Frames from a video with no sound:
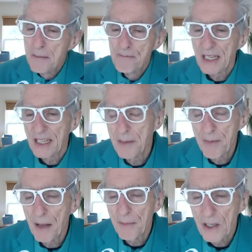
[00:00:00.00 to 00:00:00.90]
but they
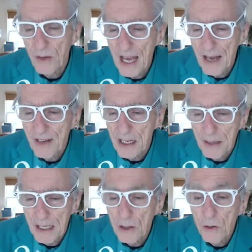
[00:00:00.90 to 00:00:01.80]
probably don't have
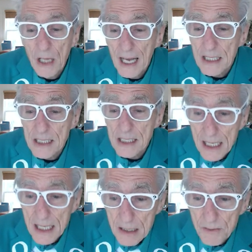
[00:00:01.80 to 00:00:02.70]
anybody who likes to
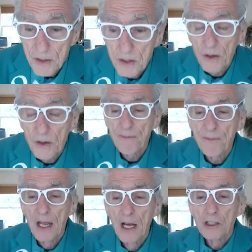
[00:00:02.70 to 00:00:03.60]
interview, right?
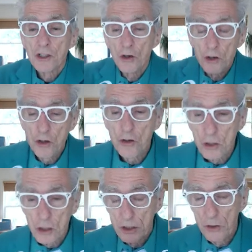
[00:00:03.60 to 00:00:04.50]
So you
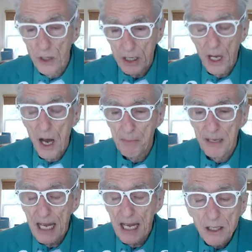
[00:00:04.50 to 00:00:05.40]
could do a
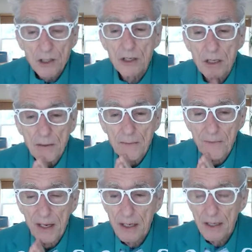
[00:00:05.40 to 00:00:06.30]
combination,
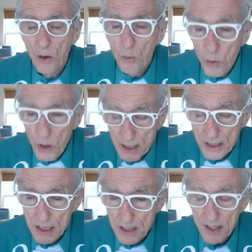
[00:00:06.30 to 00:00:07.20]
you know, with
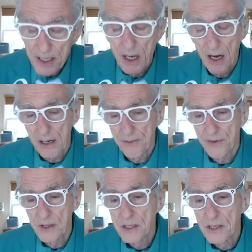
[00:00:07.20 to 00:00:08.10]
these
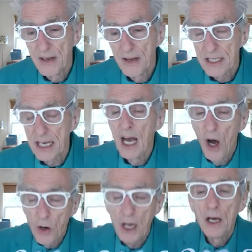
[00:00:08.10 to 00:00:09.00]
videographers. Say,
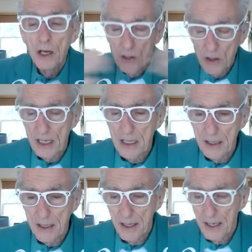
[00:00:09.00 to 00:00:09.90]
okay, you're
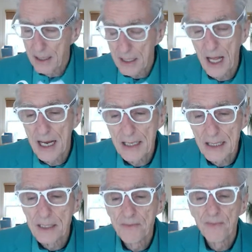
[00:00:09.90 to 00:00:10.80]
getting
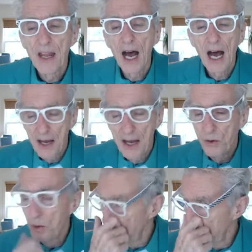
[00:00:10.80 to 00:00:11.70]
clients. I
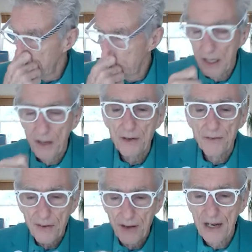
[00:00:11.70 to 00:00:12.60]
will, you know, if
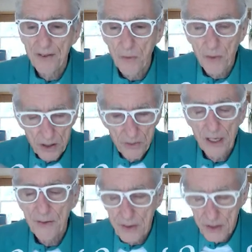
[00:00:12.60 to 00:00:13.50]
any of them want to do
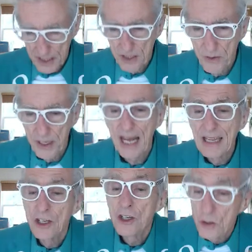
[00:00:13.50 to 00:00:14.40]
interviews, I do it. And
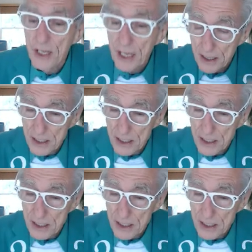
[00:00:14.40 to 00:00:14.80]
then you do the other